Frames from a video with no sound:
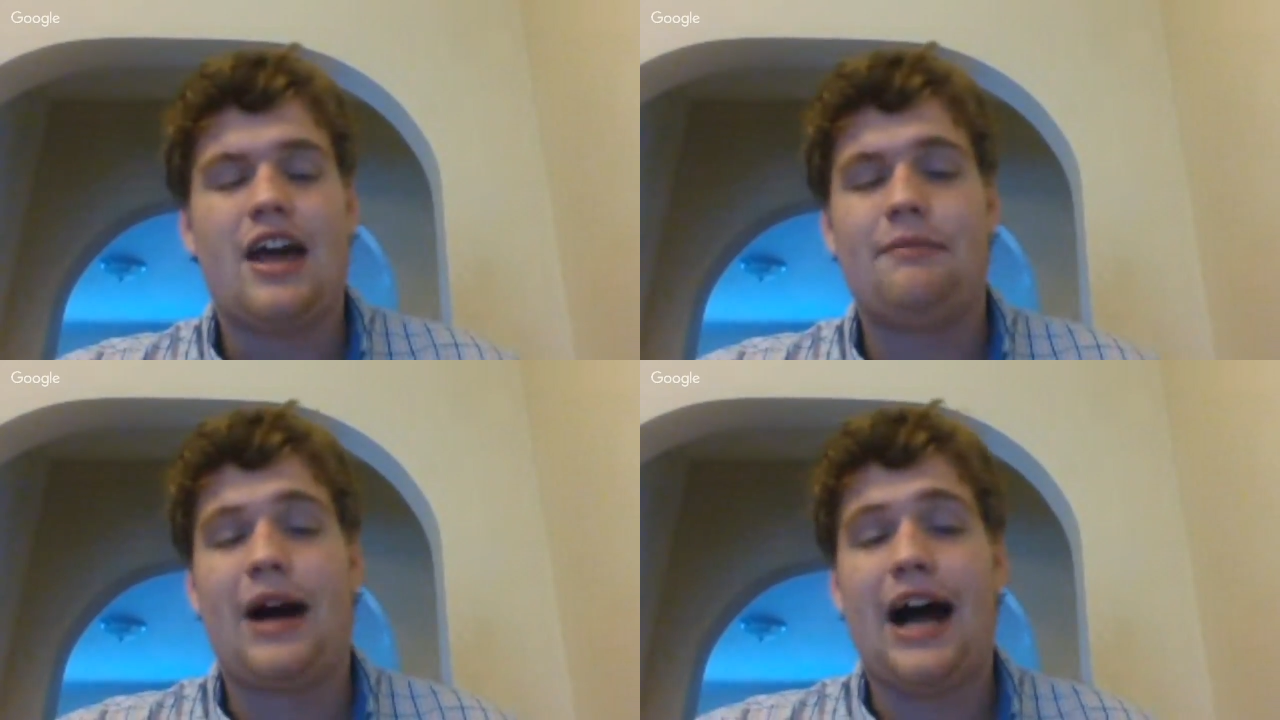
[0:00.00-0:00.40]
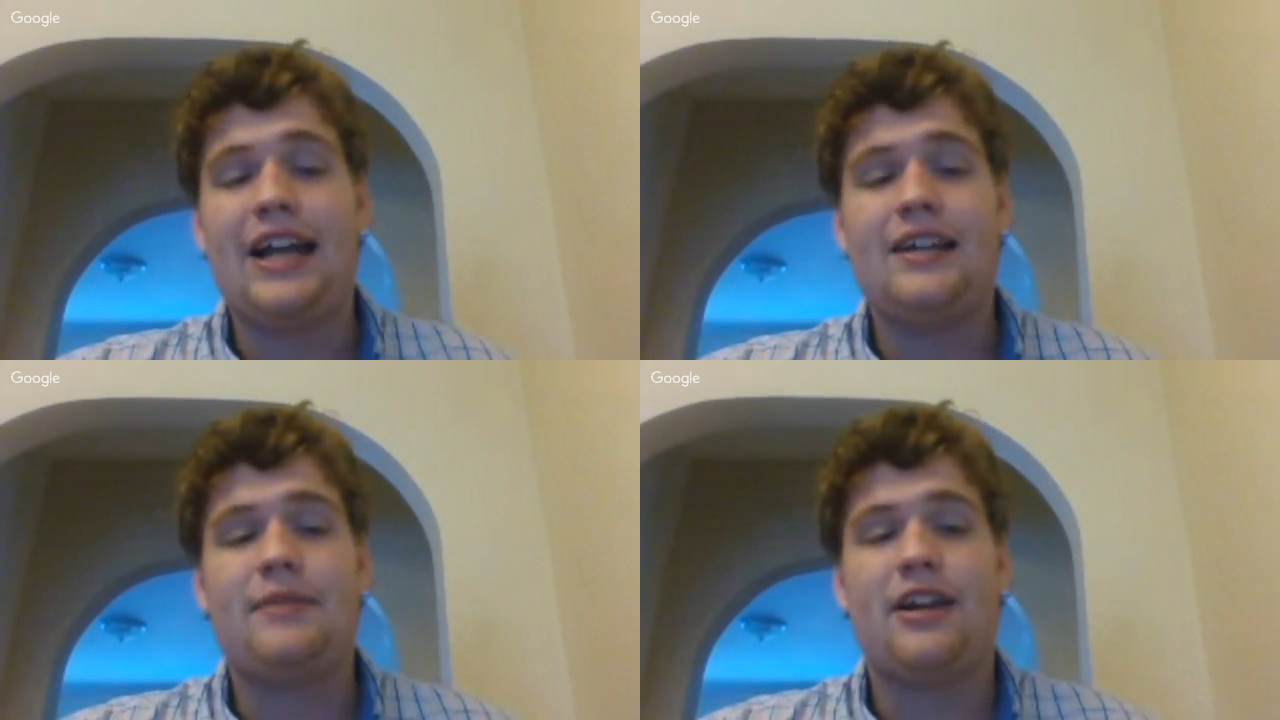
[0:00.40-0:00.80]
And
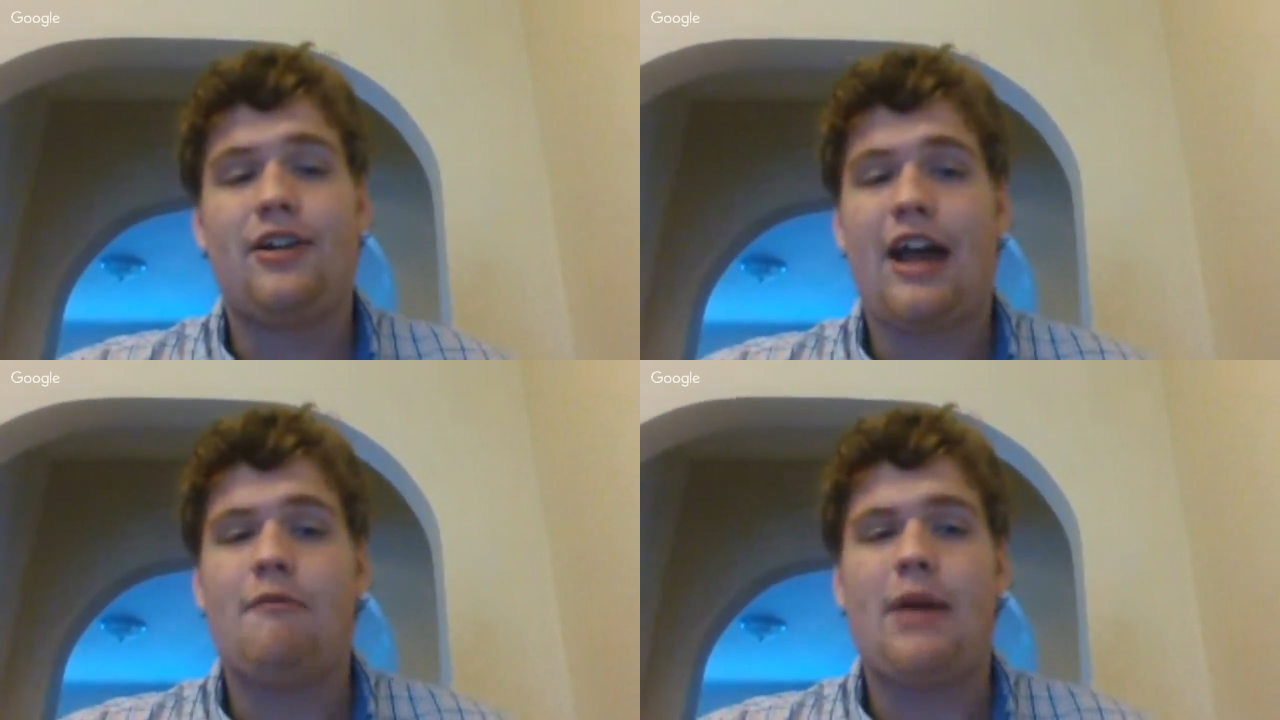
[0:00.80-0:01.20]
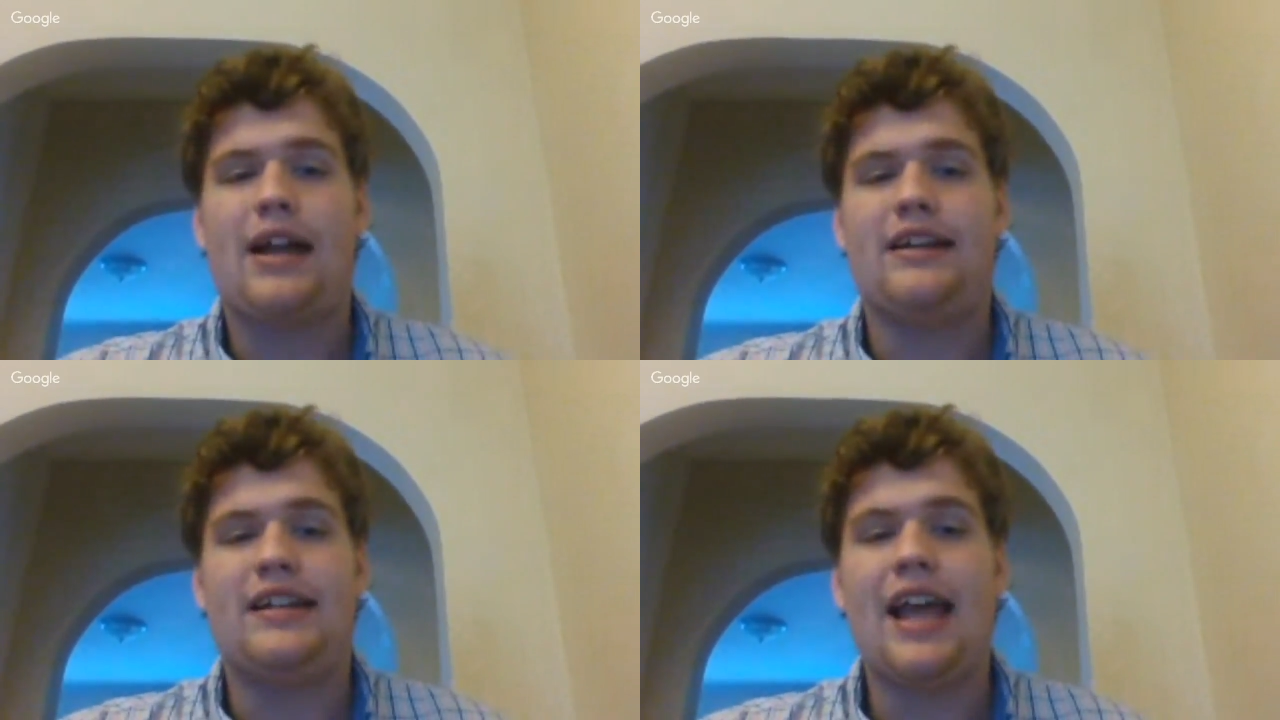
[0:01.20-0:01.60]
behind him, they don't have
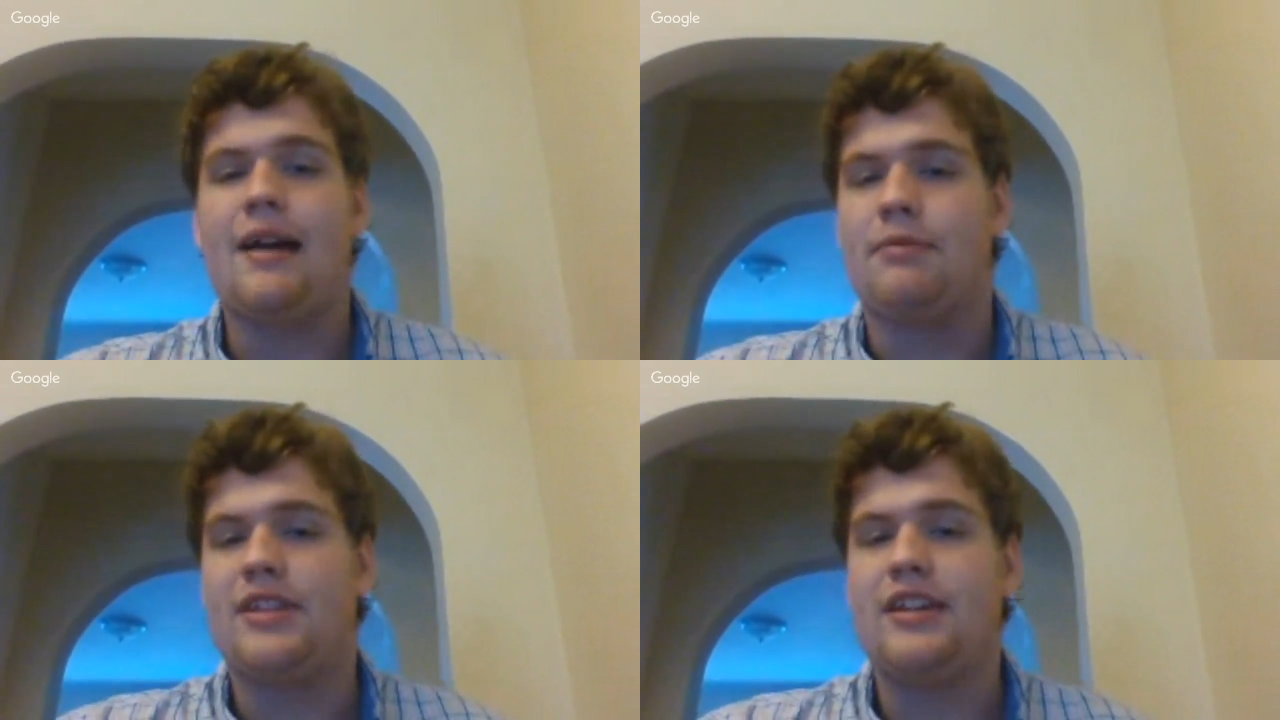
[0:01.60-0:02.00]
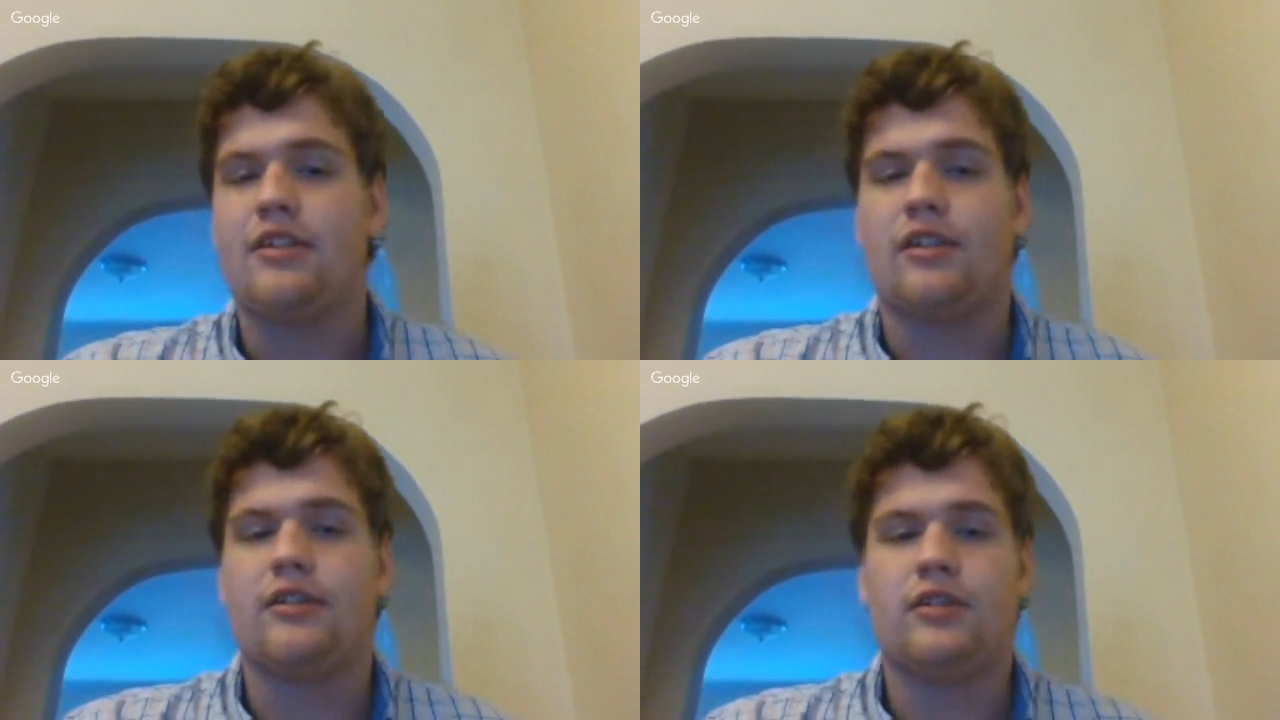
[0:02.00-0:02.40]
bad depth
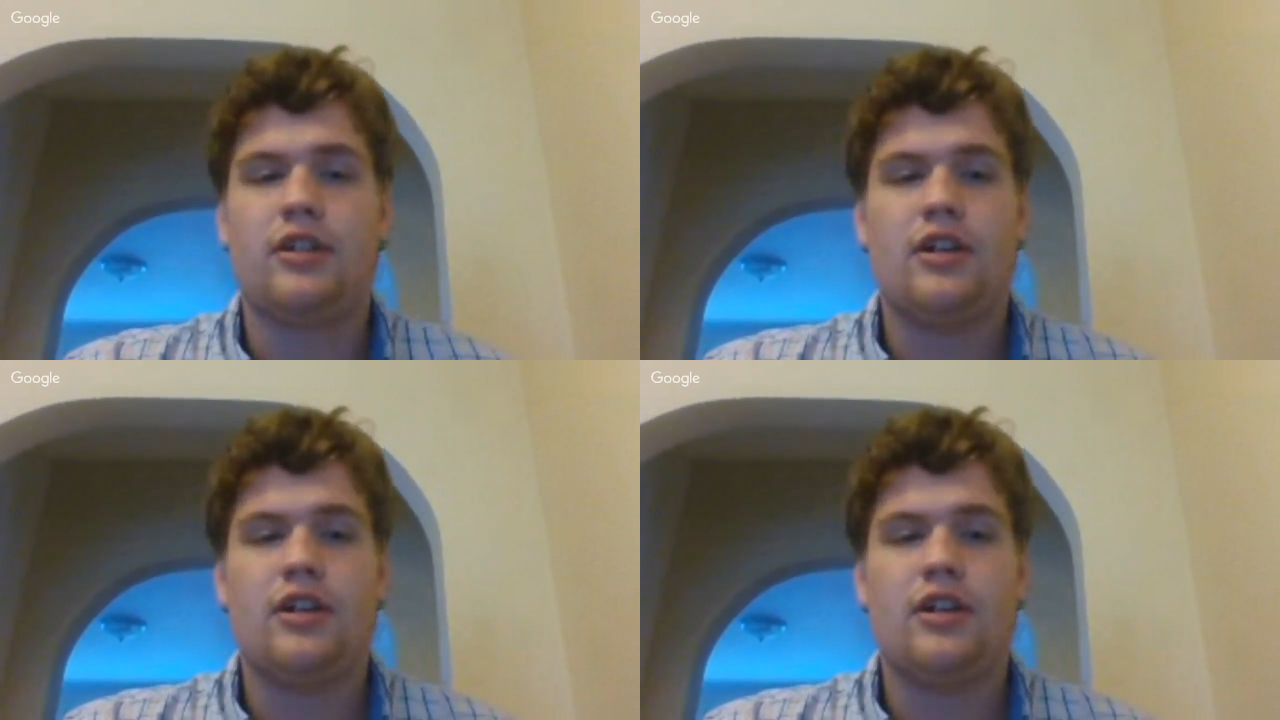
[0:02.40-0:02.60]
either.